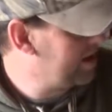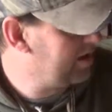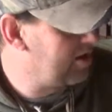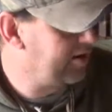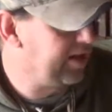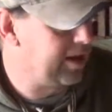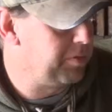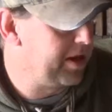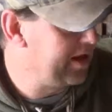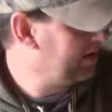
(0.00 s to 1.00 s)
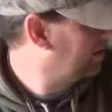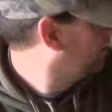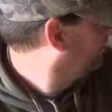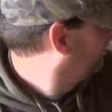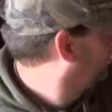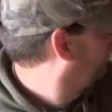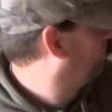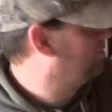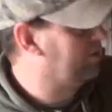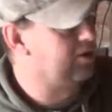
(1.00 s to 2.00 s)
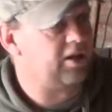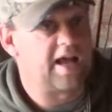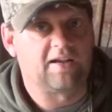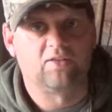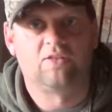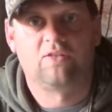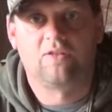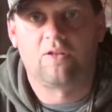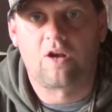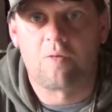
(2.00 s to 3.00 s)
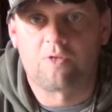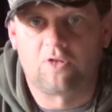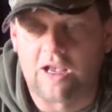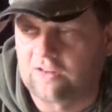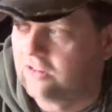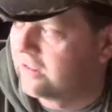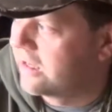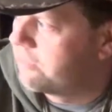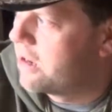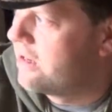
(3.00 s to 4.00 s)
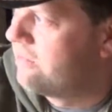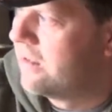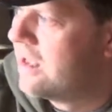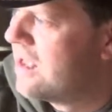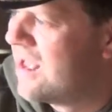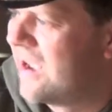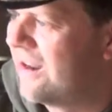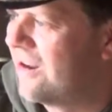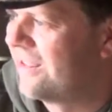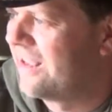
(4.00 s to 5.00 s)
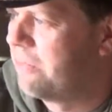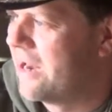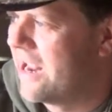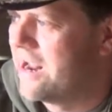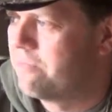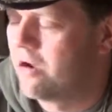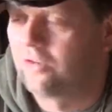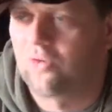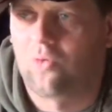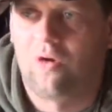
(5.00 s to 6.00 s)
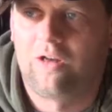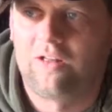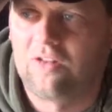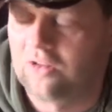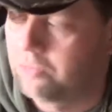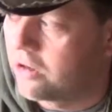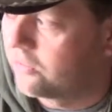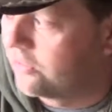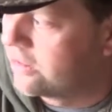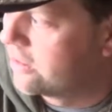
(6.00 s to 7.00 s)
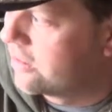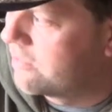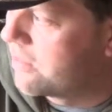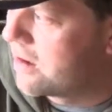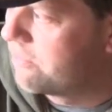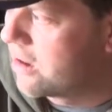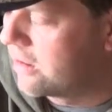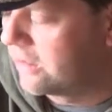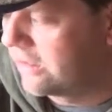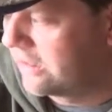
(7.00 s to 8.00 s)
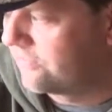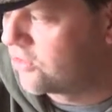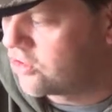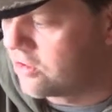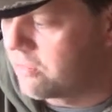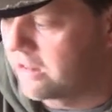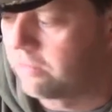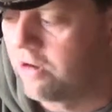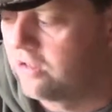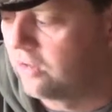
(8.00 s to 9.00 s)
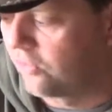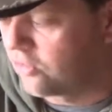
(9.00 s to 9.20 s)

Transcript: You know, I think I paid for those 2 little axes, carpenter's axes. I think I paid $8 for one and $6 for the other. I'm not sure about the prices for